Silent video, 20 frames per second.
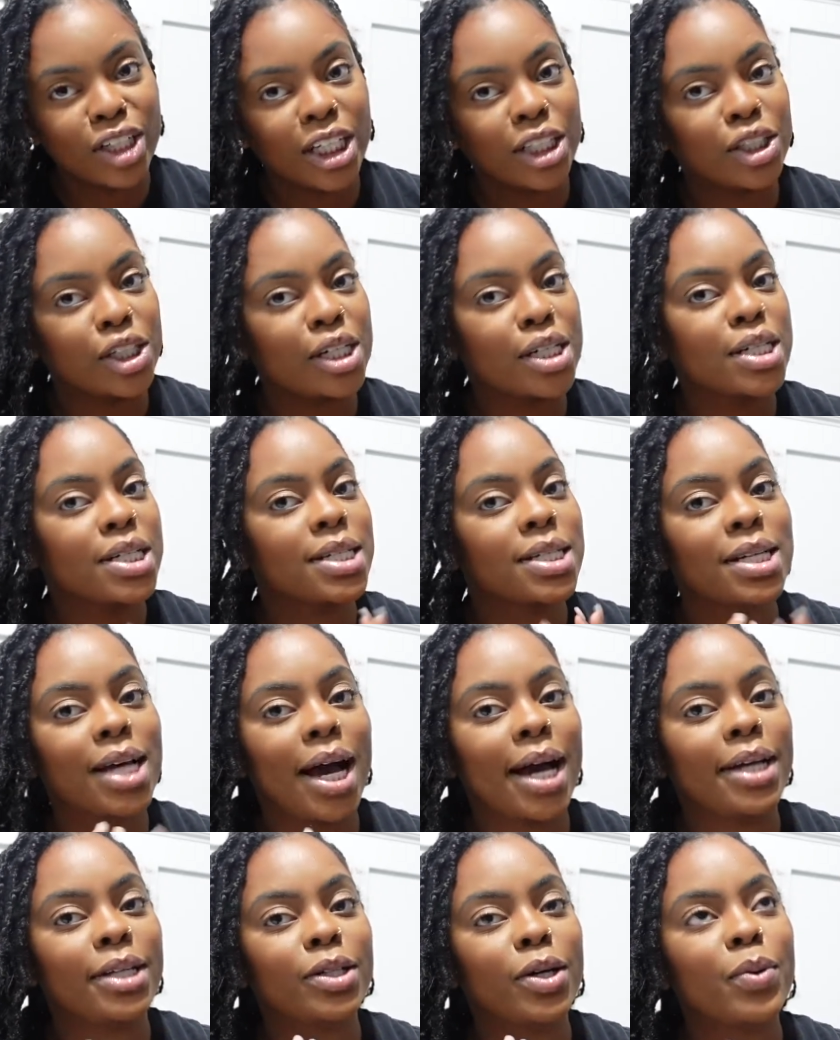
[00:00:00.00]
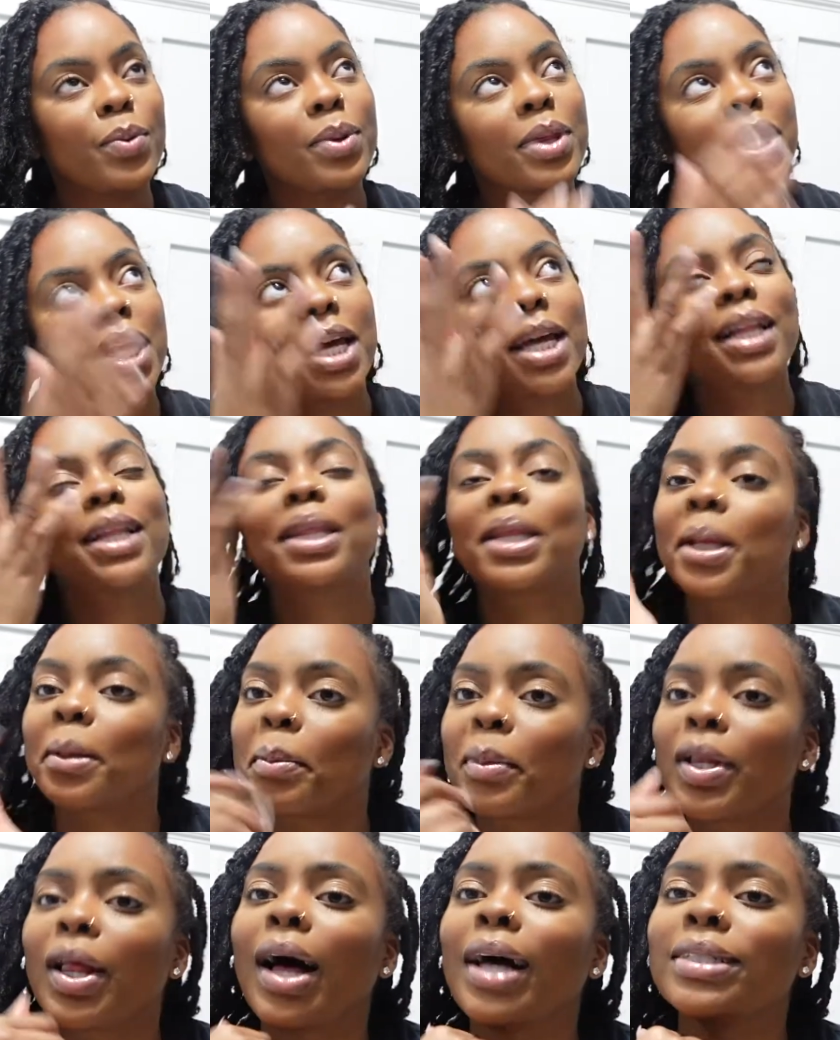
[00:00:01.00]
Just, I don't think
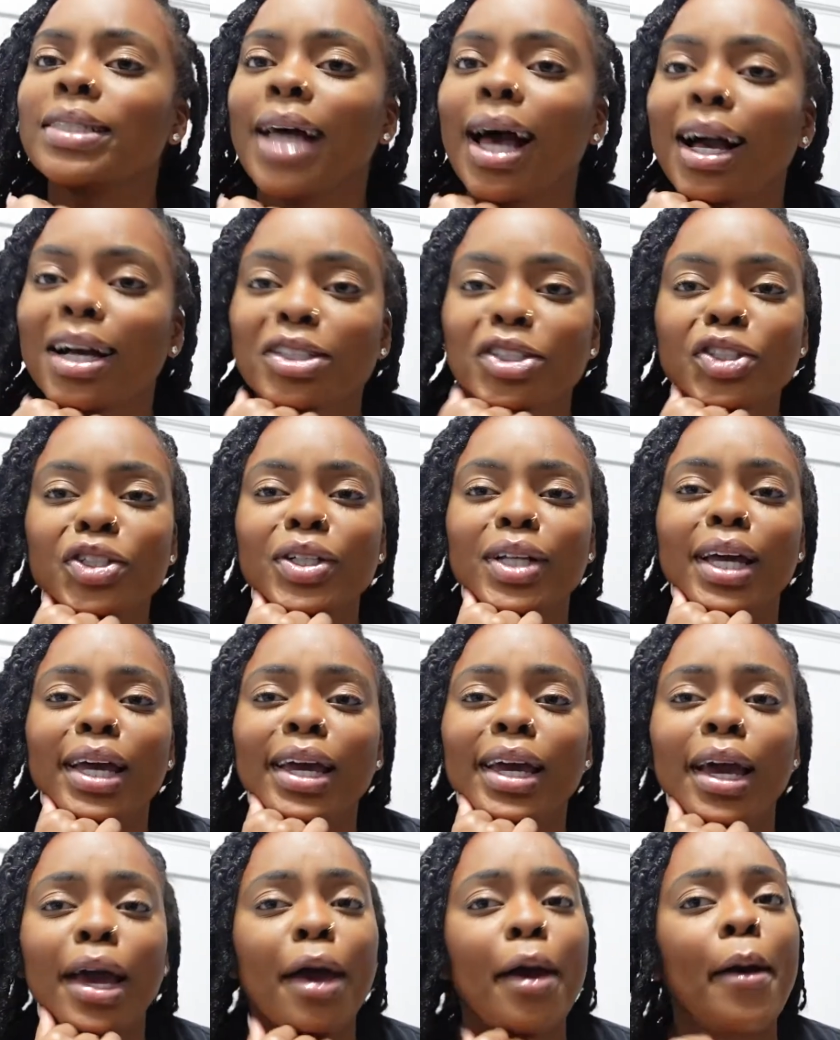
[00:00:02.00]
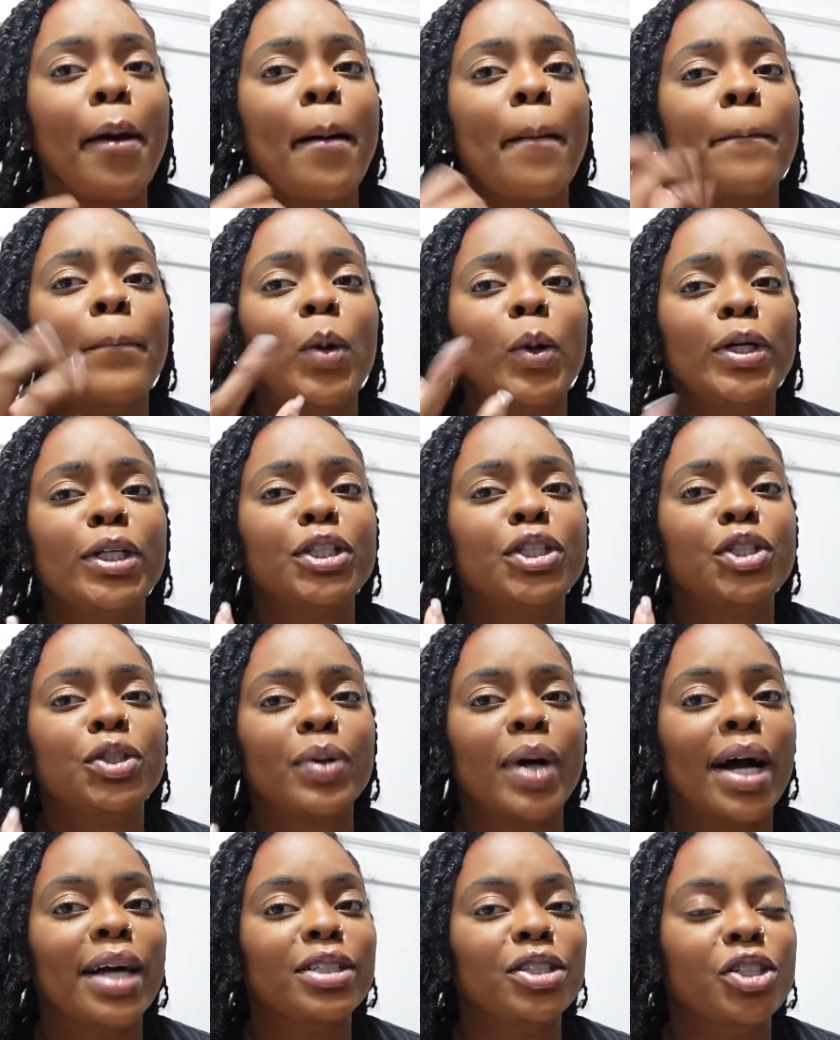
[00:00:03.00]
lip gloss actually
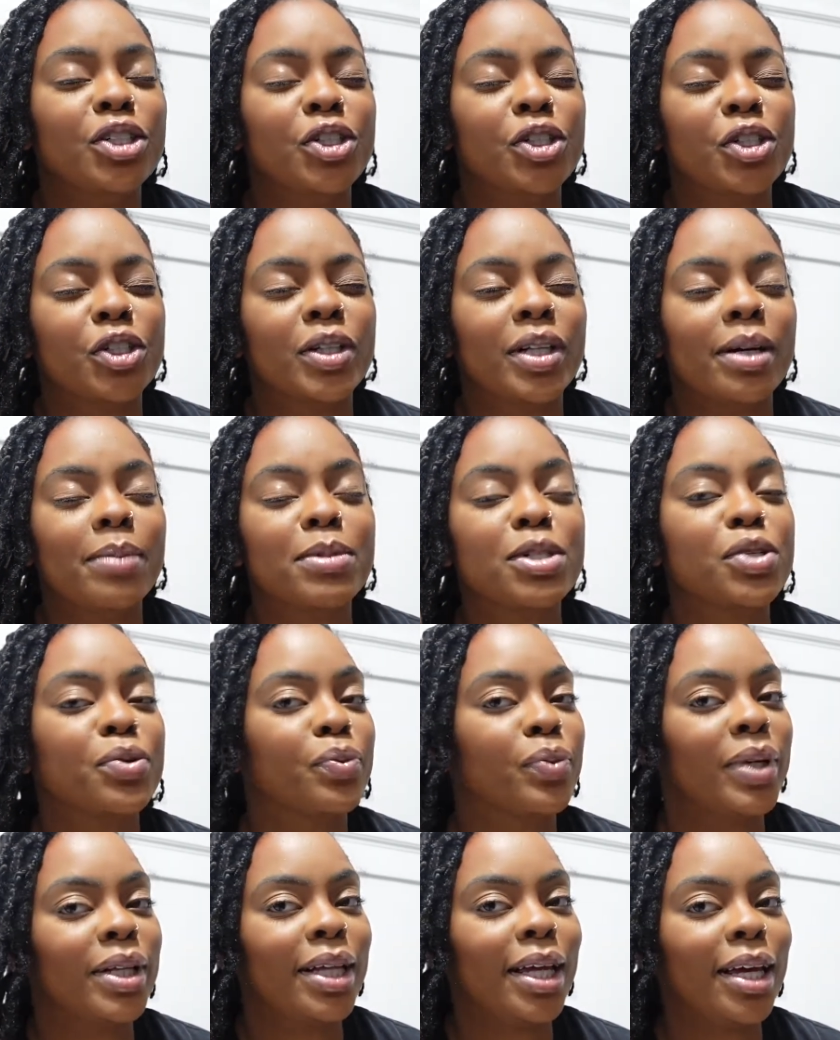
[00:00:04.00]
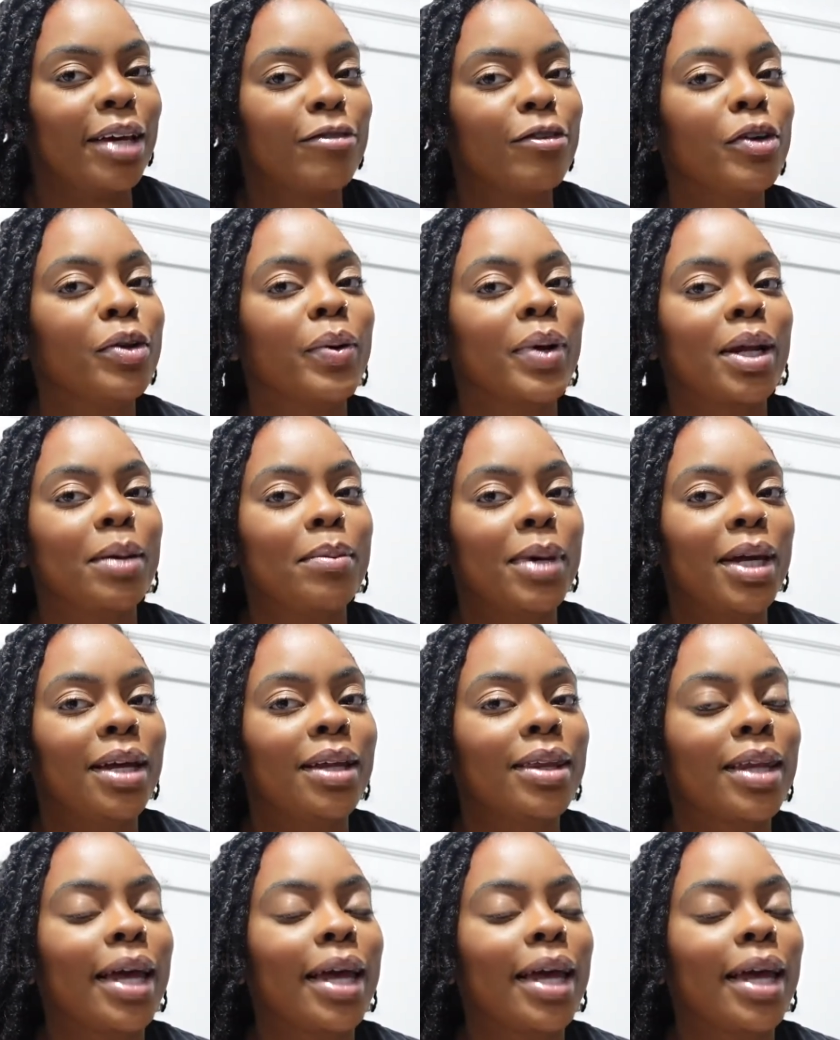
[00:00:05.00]
moisturizes your lips really, if you know what I mean.